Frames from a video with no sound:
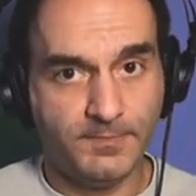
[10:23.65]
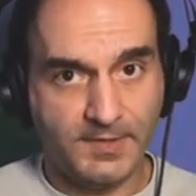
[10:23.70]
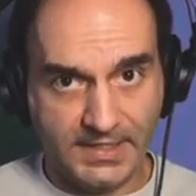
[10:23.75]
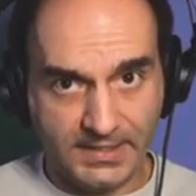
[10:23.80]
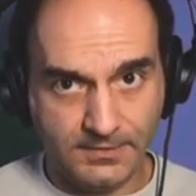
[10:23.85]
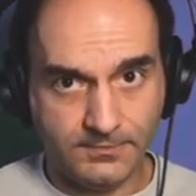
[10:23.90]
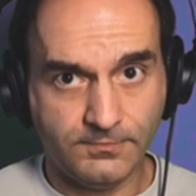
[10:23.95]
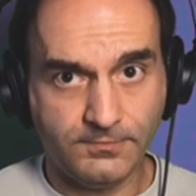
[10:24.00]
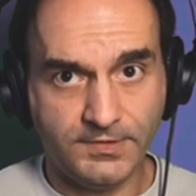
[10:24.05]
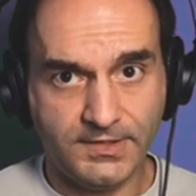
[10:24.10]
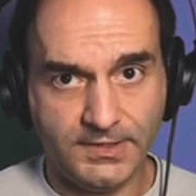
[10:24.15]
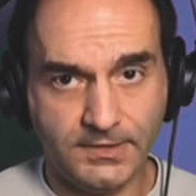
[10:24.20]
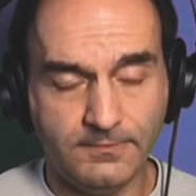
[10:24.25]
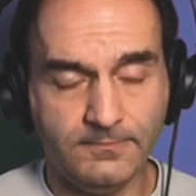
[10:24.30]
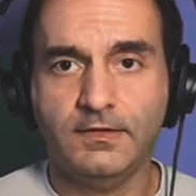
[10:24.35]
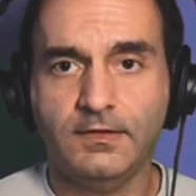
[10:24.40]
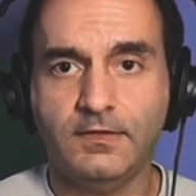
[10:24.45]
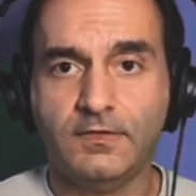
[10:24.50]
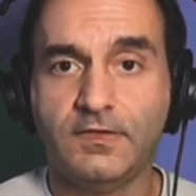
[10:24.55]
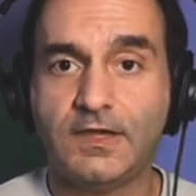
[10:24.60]
Peyton Reed,
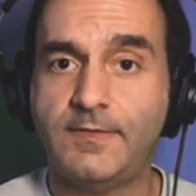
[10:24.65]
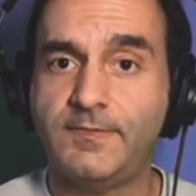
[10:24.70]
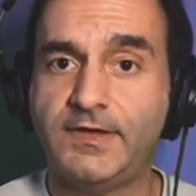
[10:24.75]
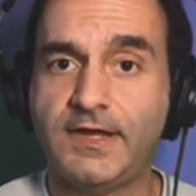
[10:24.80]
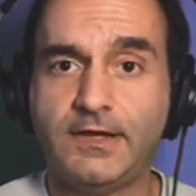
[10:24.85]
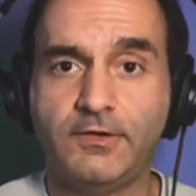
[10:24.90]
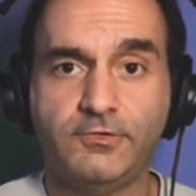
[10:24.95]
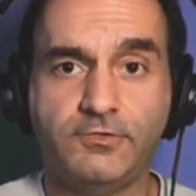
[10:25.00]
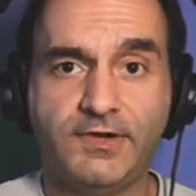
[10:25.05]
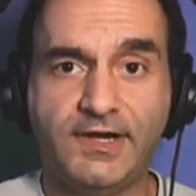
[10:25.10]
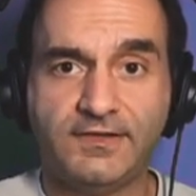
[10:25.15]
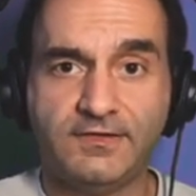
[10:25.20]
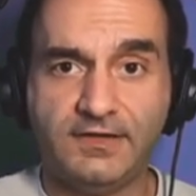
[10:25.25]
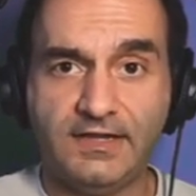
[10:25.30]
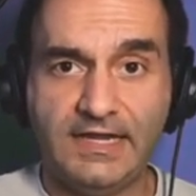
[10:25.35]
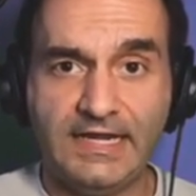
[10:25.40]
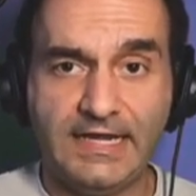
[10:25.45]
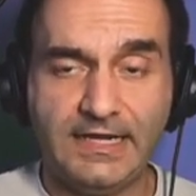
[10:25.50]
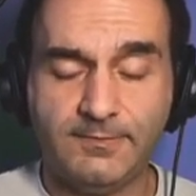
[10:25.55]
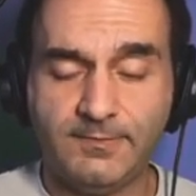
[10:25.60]
same guy who directed
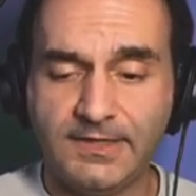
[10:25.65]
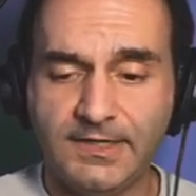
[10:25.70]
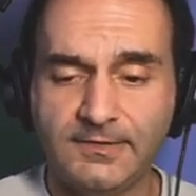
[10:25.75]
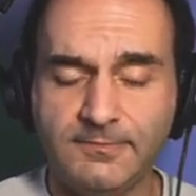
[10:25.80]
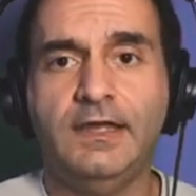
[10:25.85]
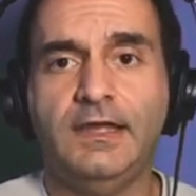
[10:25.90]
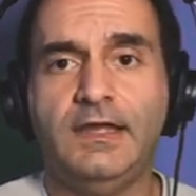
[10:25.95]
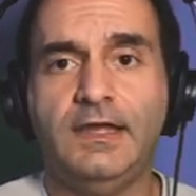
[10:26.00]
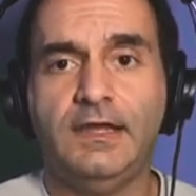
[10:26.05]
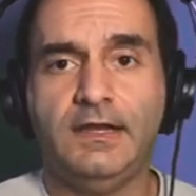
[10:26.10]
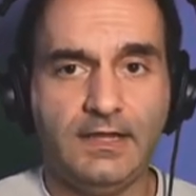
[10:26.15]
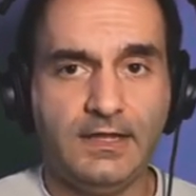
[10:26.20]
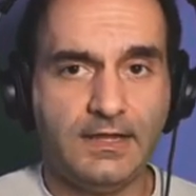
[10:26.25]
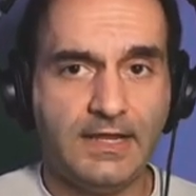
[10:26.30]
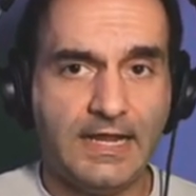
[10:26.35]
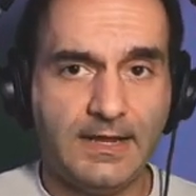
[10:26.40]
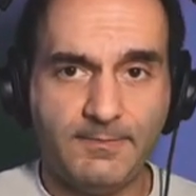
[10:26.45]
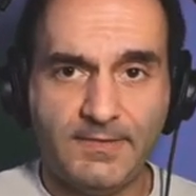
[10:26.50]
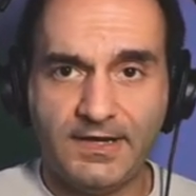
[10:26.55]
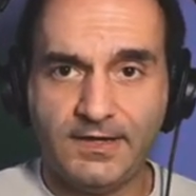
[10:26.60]
Ant Man and
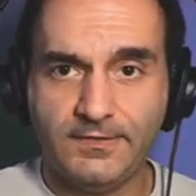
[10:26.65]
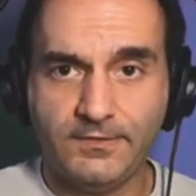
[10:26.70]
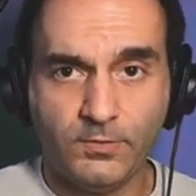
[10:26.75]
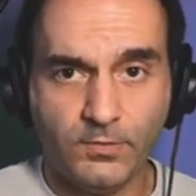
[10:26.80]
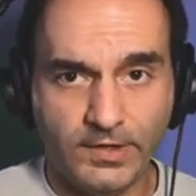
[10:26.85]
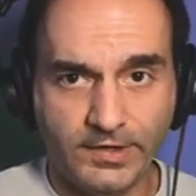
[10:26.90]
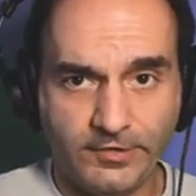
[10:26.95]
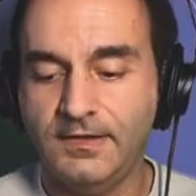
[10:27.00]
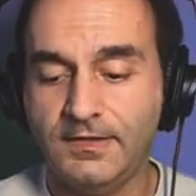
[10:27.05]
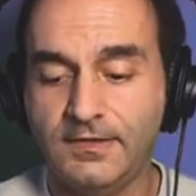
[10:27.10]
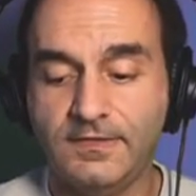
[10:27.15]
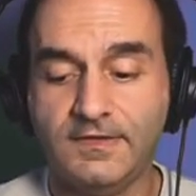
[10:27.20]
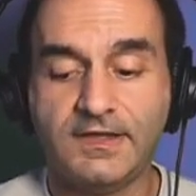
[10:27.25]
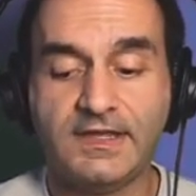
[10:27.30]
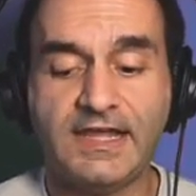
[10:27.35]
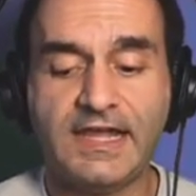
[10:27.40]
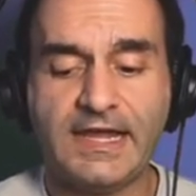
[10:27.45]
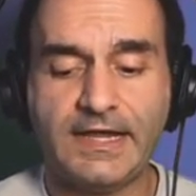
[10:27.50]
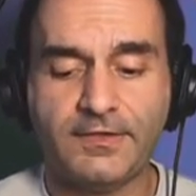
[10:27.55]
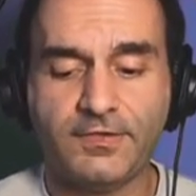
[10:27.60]
Ant Man and the Wasp. The
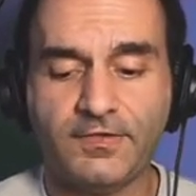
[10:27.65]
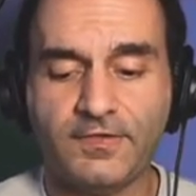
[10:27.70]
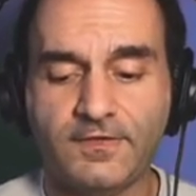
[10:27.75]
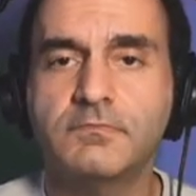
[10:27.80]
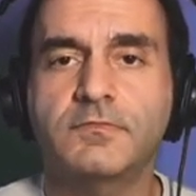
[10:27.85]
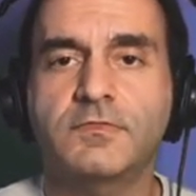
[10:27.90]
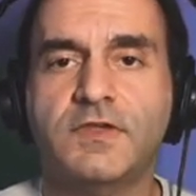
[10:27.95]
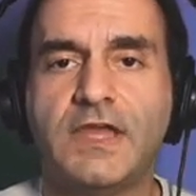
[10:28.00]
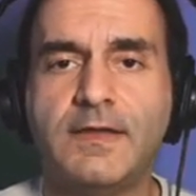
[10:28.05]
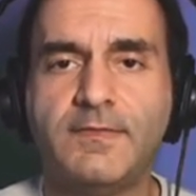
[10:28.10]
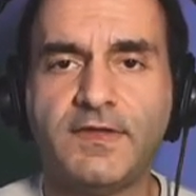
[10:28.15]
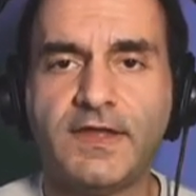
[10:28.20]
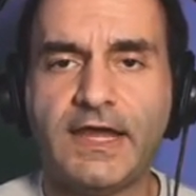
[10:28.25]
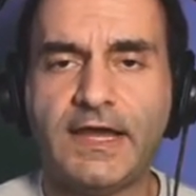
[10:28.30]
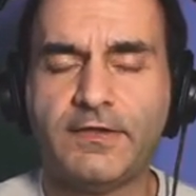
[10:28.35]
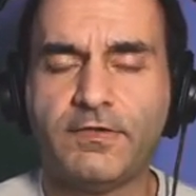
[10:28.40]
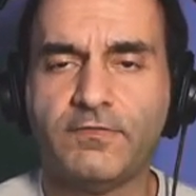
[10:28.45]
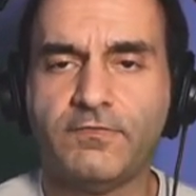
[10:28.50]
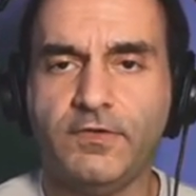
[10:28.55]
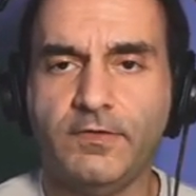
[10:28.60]
cast. Same
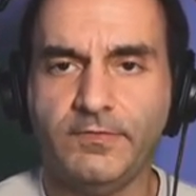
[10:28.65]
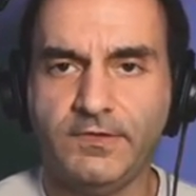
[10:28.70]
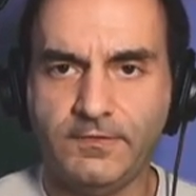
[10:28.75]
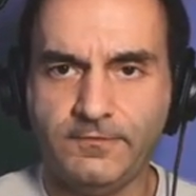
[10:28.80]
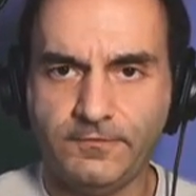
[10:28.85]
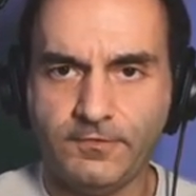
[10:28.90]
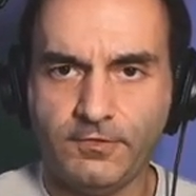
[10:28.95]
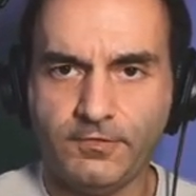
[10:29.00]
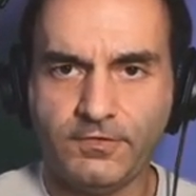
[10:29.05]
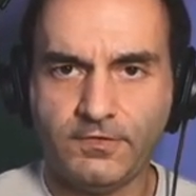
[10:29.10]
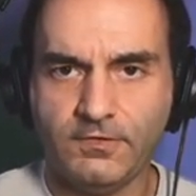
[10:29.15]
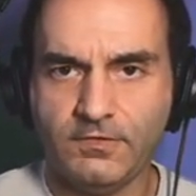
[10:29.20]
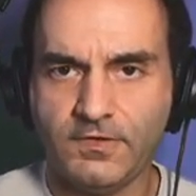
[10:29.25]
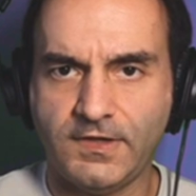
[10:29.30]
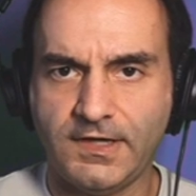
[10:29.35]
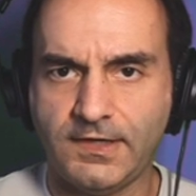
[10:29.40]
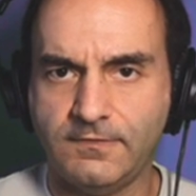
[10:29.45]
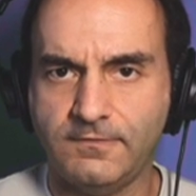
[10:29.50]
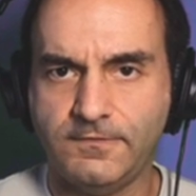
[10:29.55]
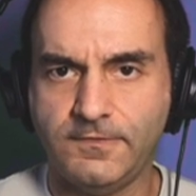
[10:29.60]
cast from the first and
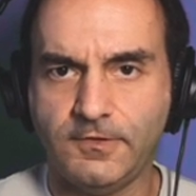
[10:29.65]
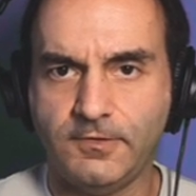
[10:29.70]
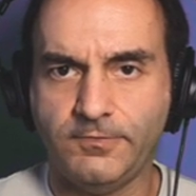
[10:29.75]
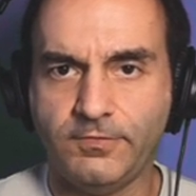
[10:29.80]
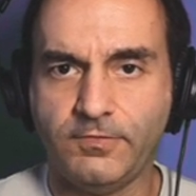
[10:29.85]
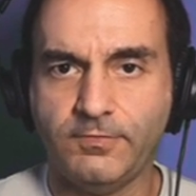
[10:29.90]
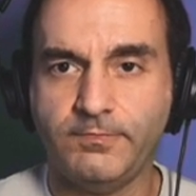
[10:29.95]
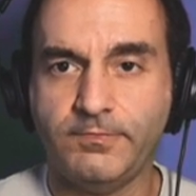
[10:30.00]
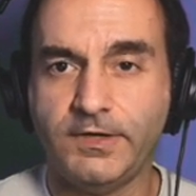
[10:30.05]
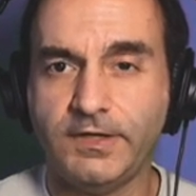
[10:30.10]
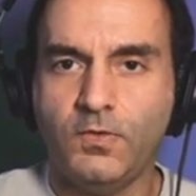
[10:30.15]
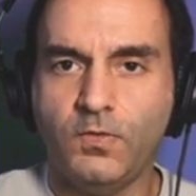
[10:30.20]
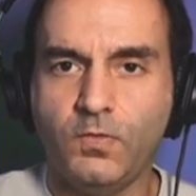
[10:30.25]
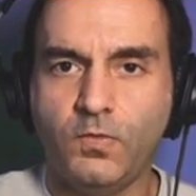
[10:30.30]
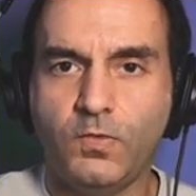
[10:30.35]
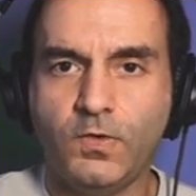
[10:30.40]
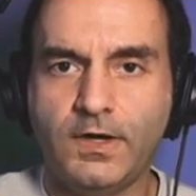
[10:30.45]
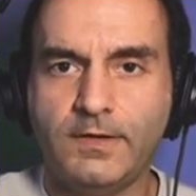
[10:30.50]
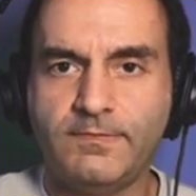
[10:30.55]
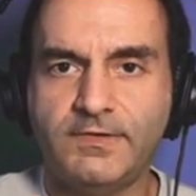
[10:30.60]
second films, but
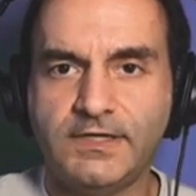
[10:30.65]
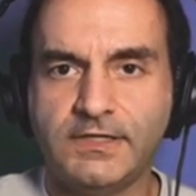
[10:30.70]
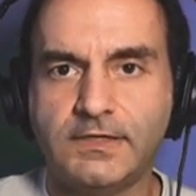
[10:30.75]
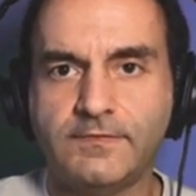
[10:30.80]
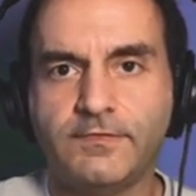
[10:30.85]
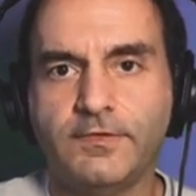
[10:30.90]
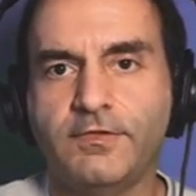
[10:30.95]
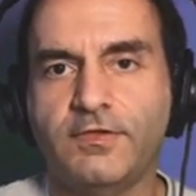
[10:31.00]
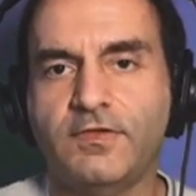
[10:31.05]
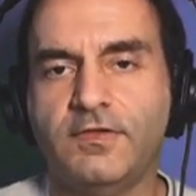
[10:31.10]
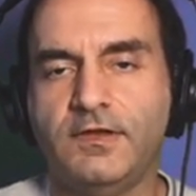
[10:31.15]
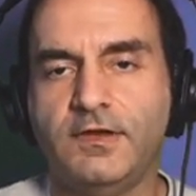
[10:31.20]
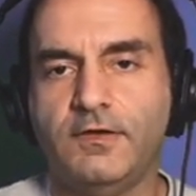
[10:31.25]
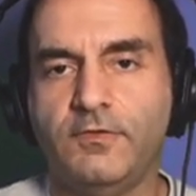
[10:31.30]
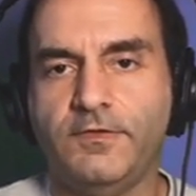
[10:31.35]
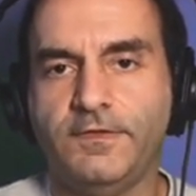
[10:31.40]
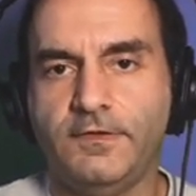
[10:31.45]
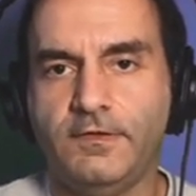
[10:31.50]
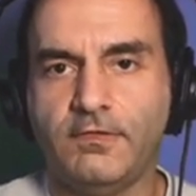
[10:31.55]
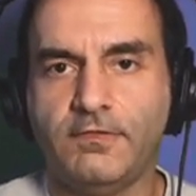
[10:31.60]
one big difference here
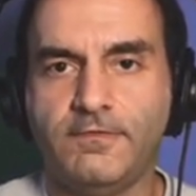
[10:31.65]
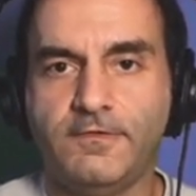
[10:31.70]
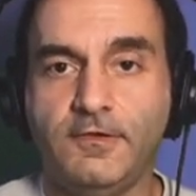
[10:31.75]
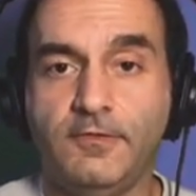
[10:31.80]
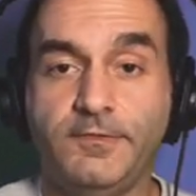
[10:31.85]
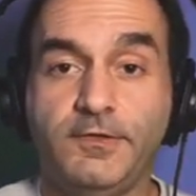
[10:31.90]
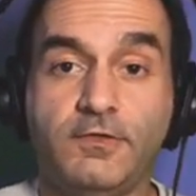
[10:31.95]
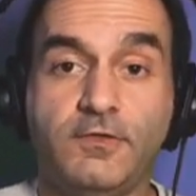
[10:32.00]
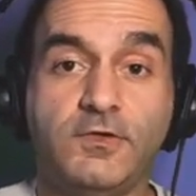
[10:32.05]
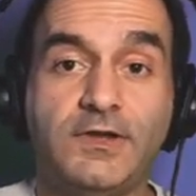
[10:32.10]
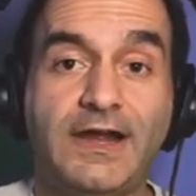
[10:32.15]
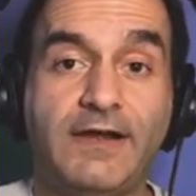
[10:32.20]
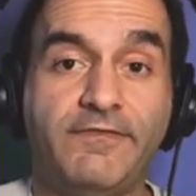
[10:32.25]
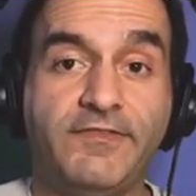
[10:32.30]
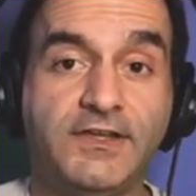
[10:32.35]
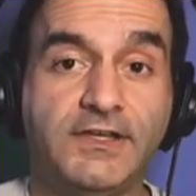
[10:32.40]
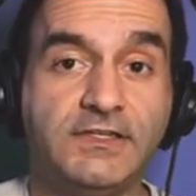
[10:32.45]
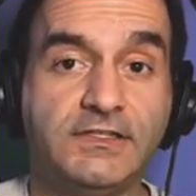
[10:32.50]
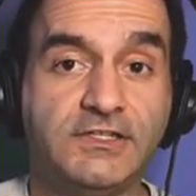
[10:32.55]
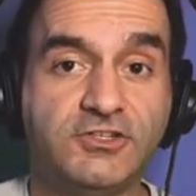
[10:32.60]
with this film is you have
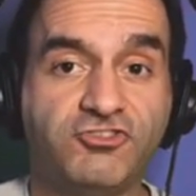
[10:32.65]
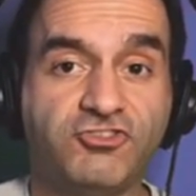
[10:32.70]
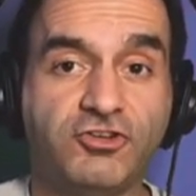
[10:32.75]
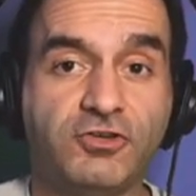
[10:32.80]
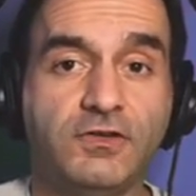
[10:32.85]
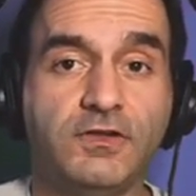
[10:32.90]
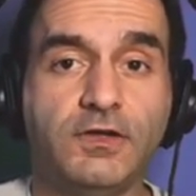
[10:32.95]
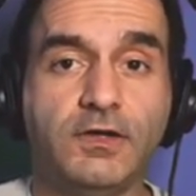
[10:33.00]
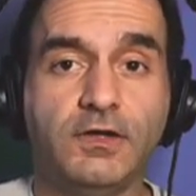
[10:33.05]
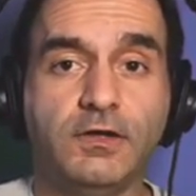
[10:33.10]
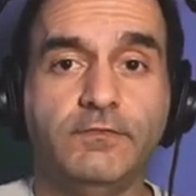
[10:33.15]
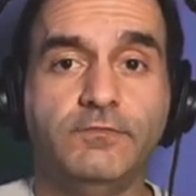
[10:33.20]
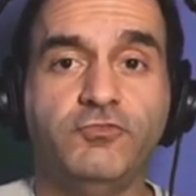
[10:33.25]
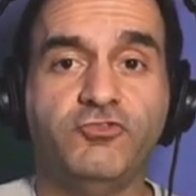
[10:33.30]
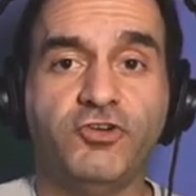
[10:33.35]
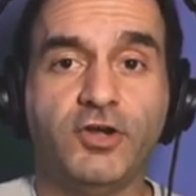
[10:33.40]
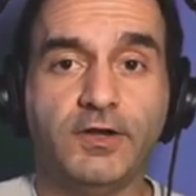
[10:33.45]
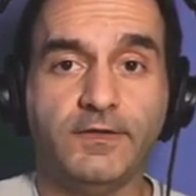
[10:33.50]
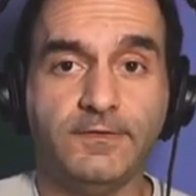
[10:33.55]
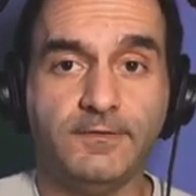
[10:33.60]
the addition of
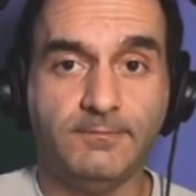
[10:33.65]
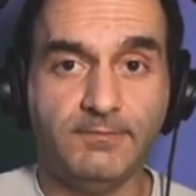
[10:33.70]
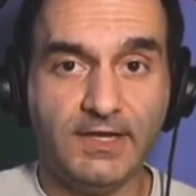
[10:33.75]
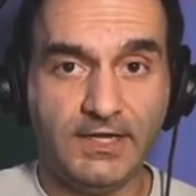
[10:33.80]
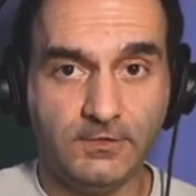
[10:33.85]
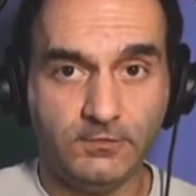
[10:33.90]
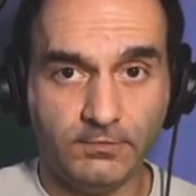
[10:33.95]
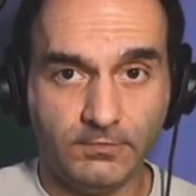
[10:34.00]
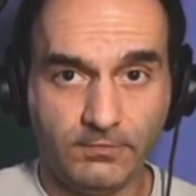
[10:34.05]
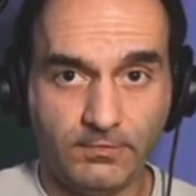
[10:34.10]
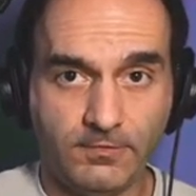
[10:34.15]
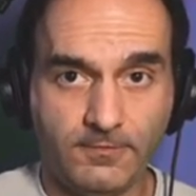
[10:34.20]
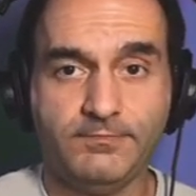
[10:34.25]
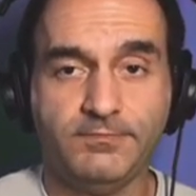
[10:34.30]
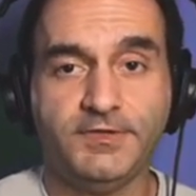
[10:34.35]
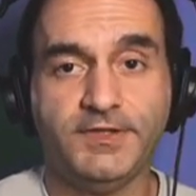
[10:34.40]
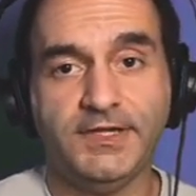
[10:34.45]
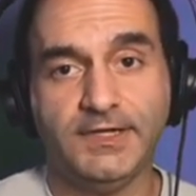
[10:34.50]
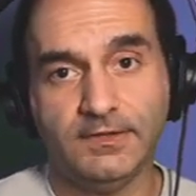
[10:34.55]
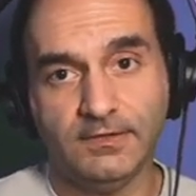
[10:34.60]
Jonathan Majors
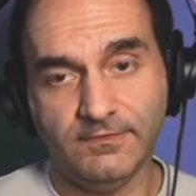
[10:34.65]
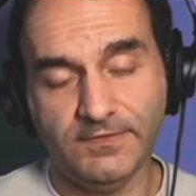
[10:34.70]
playing the